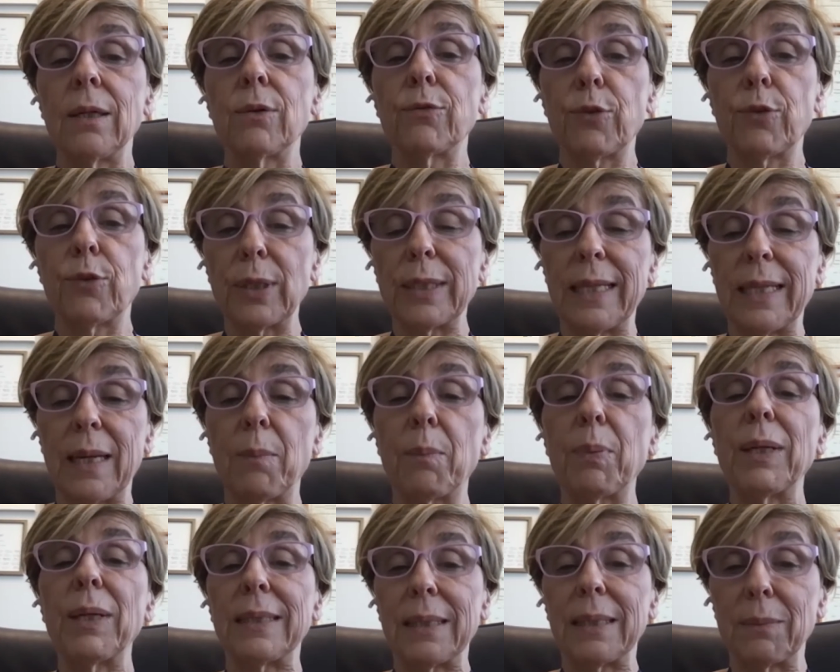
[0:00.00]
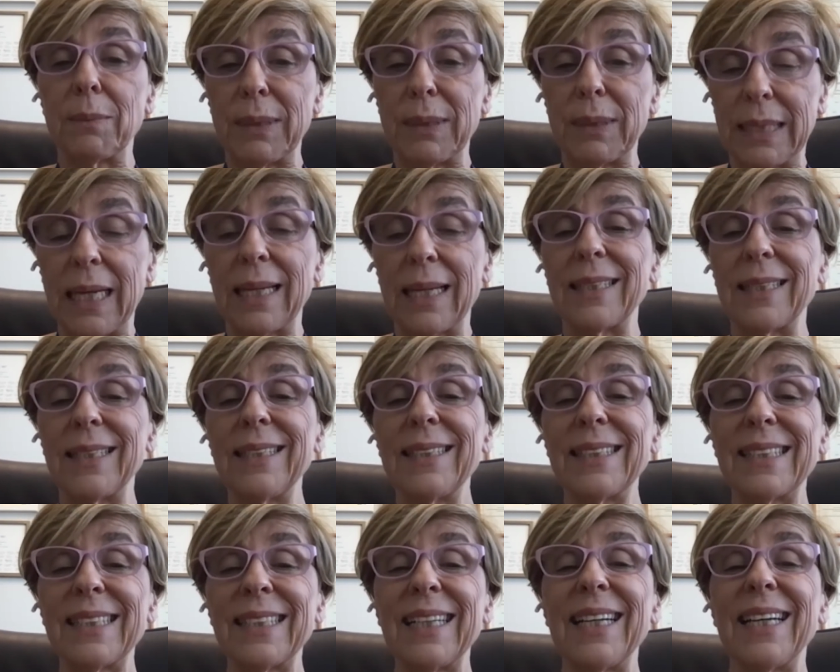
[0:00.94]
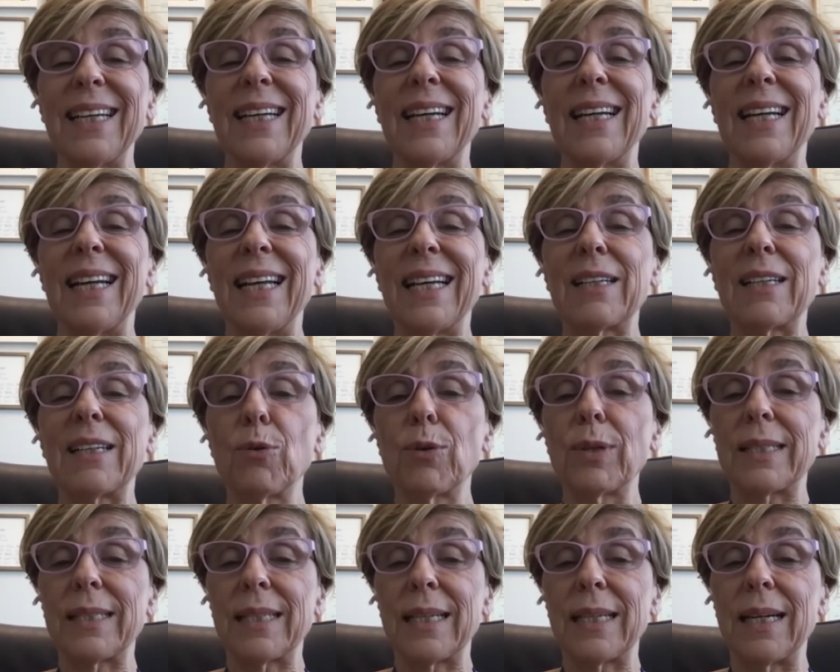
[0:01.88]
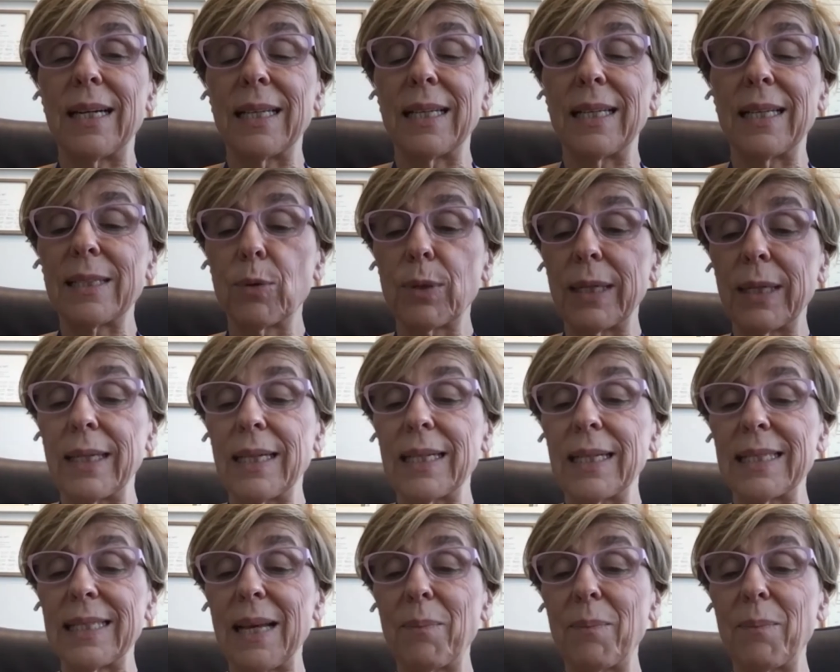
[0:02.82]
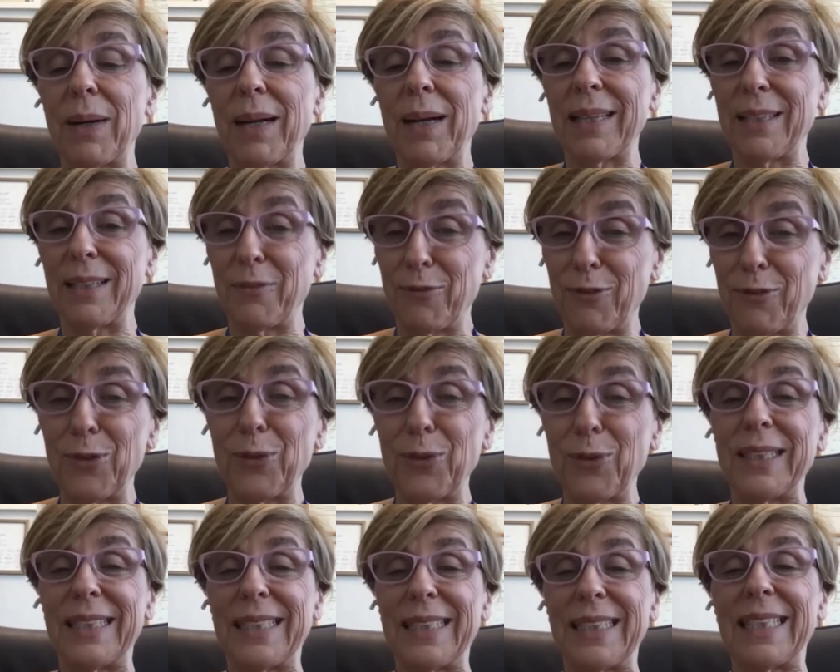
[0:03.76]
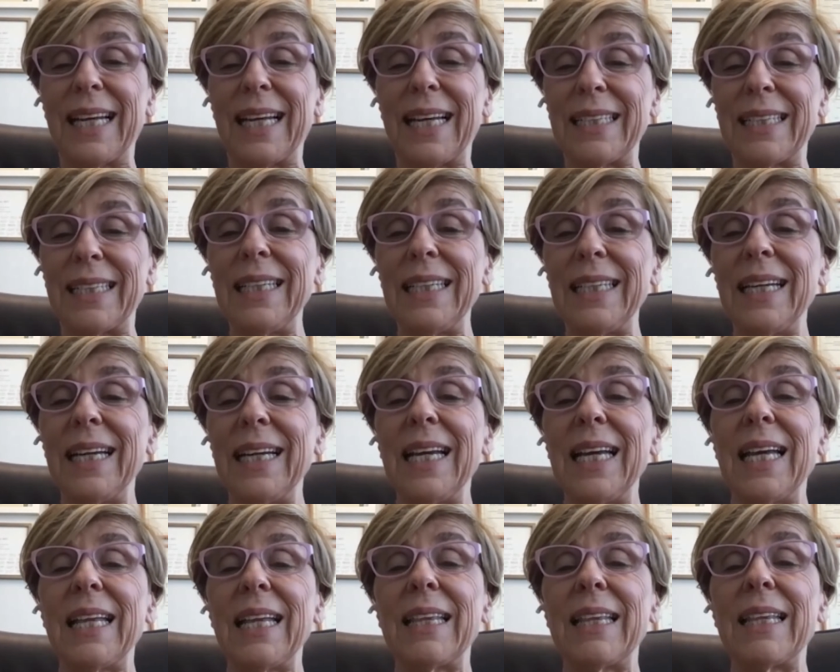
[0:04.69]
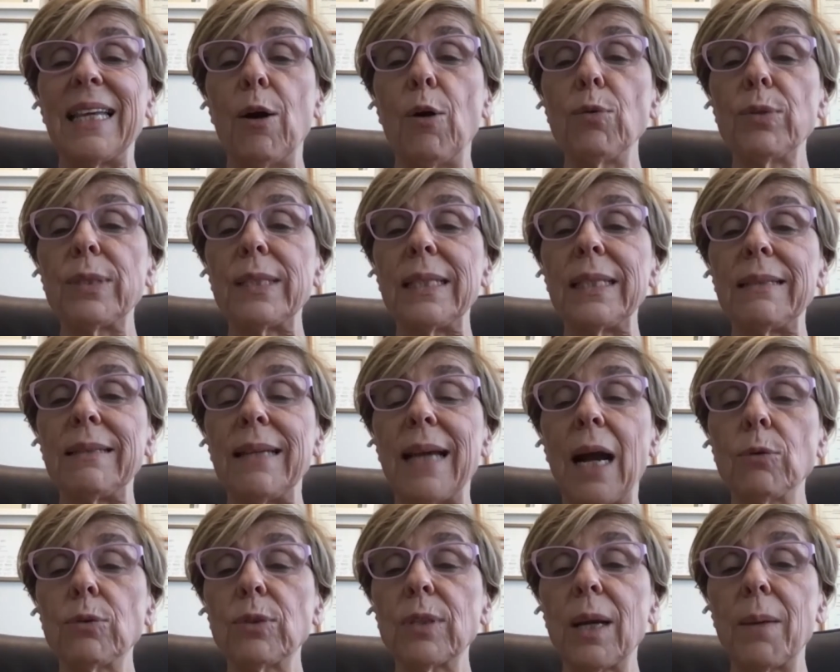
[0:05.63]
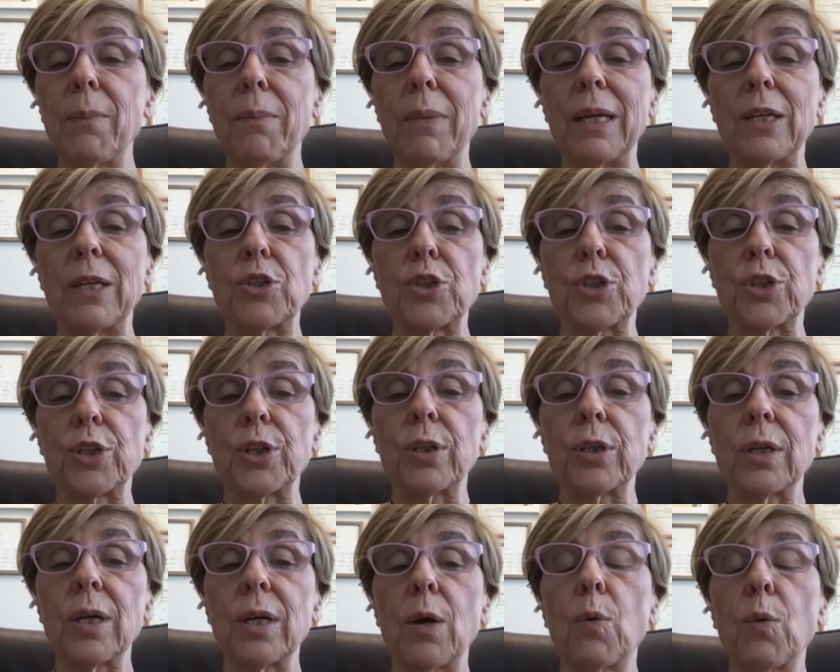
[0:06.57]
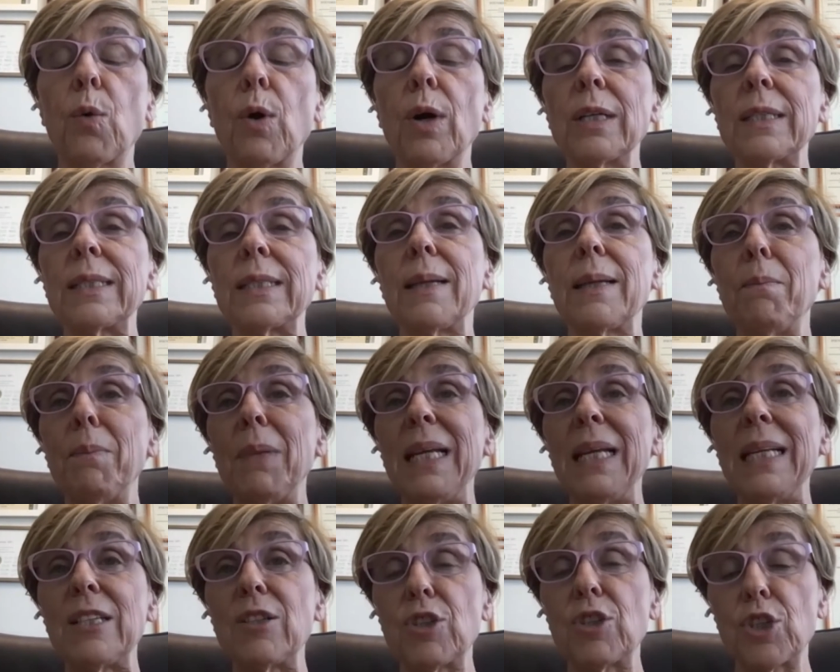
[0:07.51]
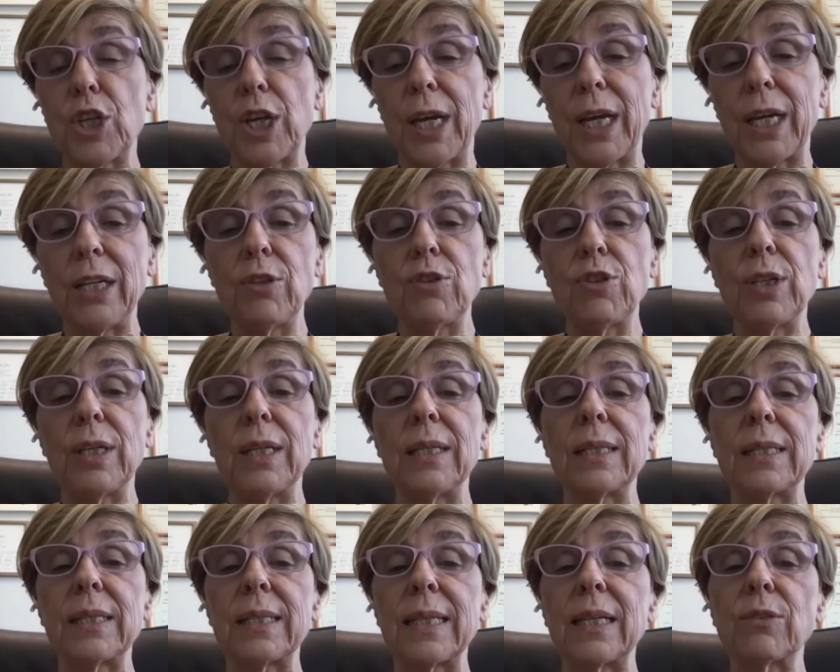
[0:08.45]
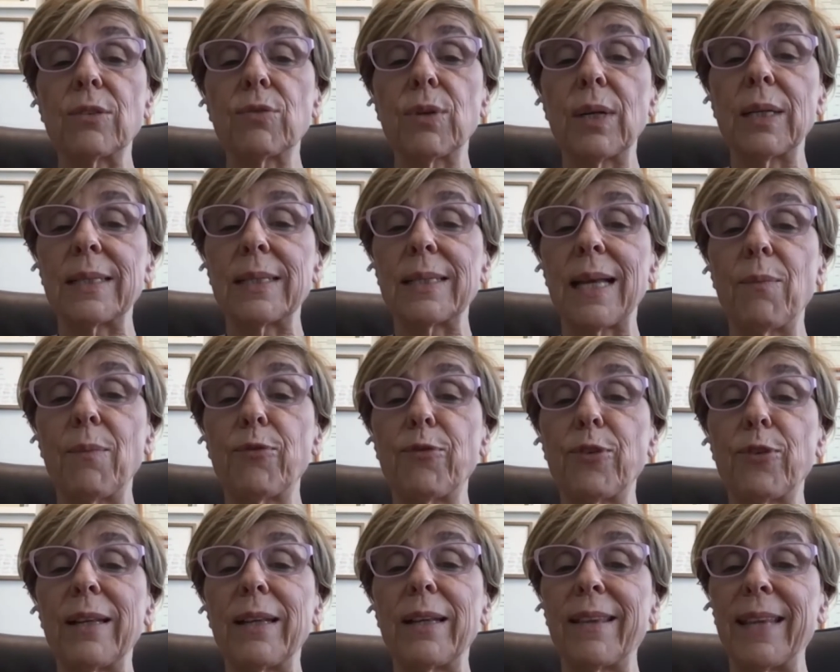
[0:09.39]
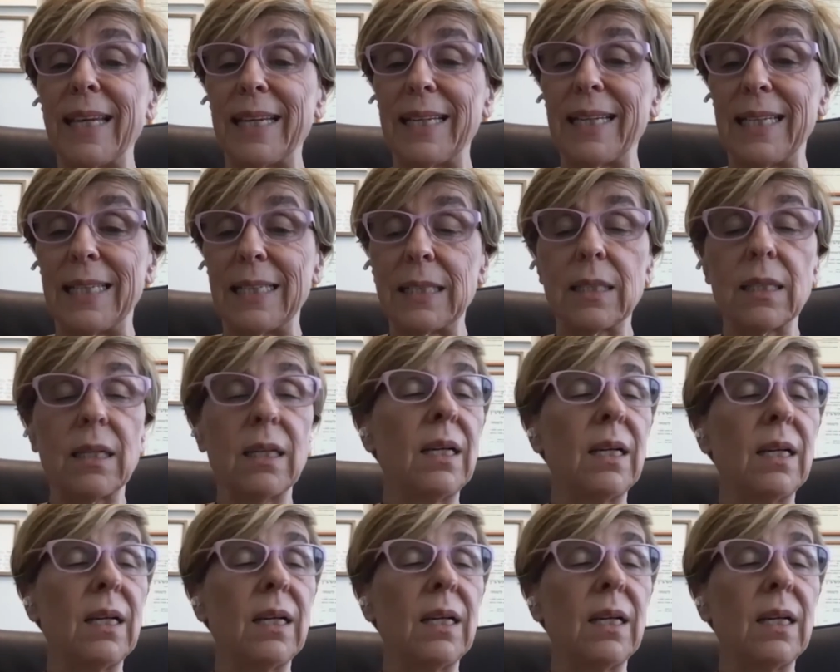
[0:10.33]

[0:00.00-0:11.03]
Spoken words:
For example, in some studies, let's look at an example like the fluid study. The OCT outcome measure was the mean change in central subfield thickness.